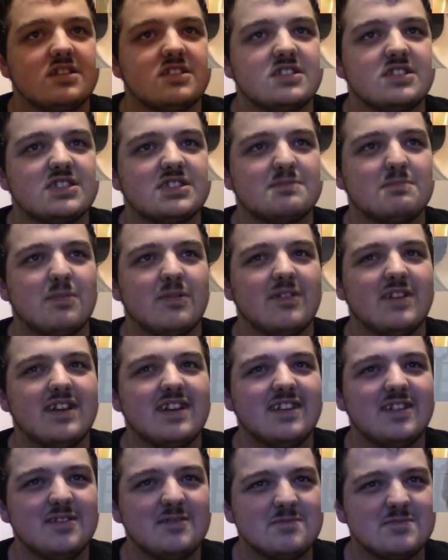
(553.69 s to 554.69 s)
Spoil
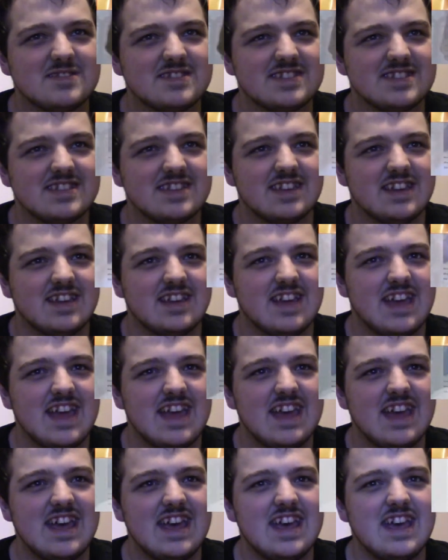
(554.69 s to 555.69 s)
loops
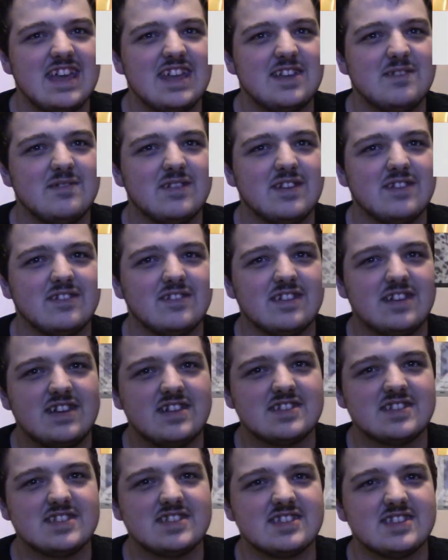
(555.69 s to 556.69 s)
and the wrinkle.
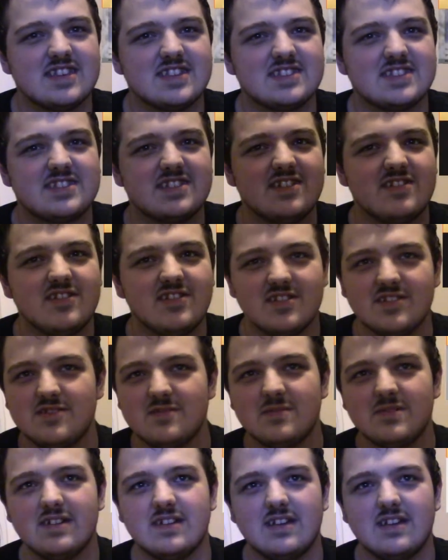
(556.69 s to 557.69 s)
Here's a sus stutter loop.